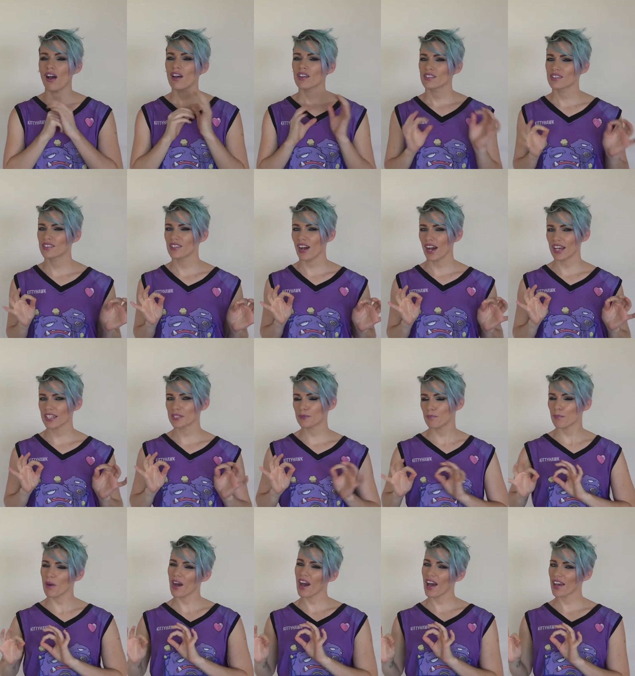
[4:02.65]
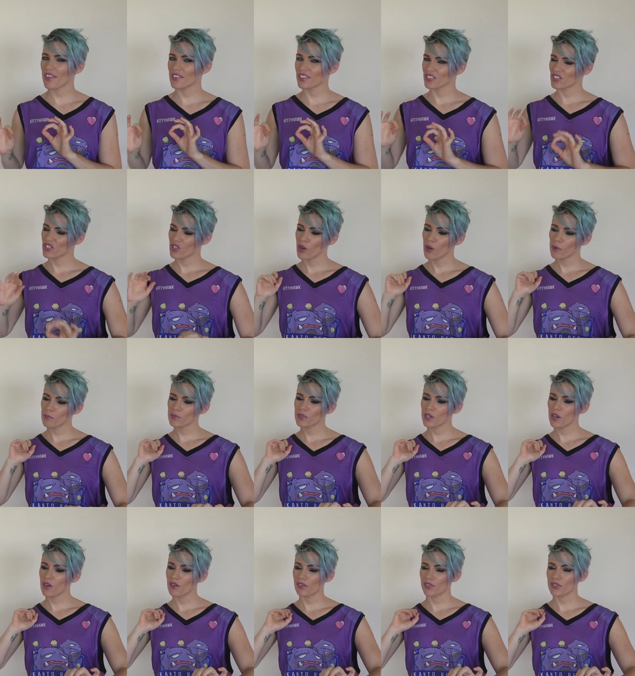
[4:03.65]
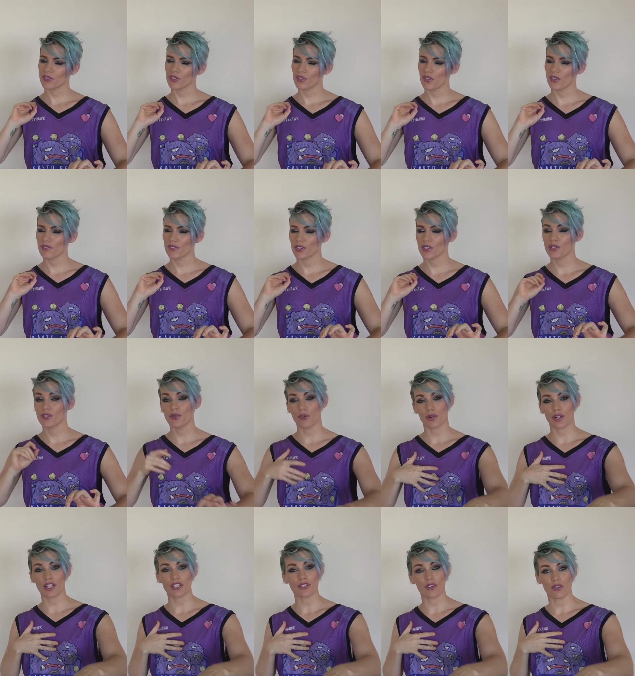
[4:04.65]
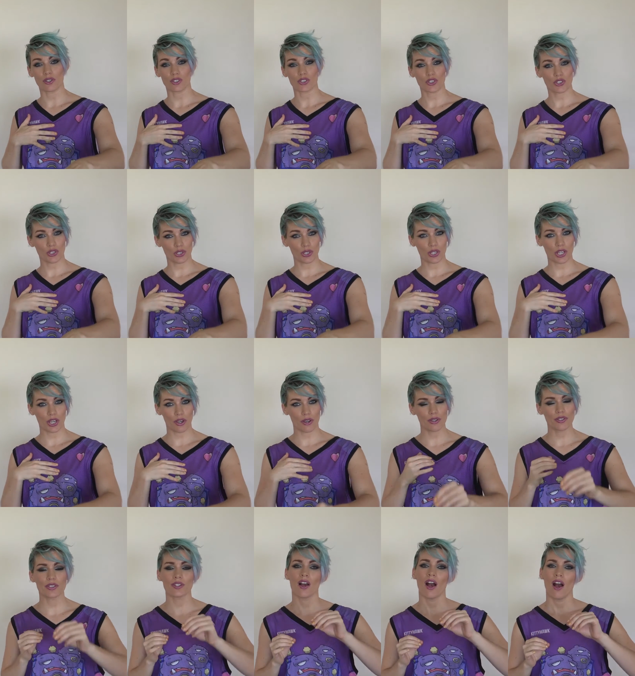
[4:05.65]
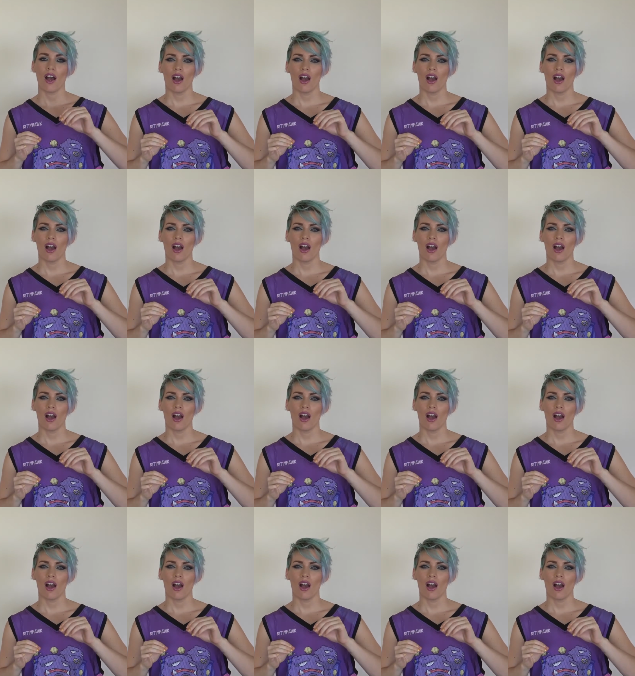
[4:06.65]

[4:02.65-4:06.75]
signed by the top dogs over at Naughty Dog Studios,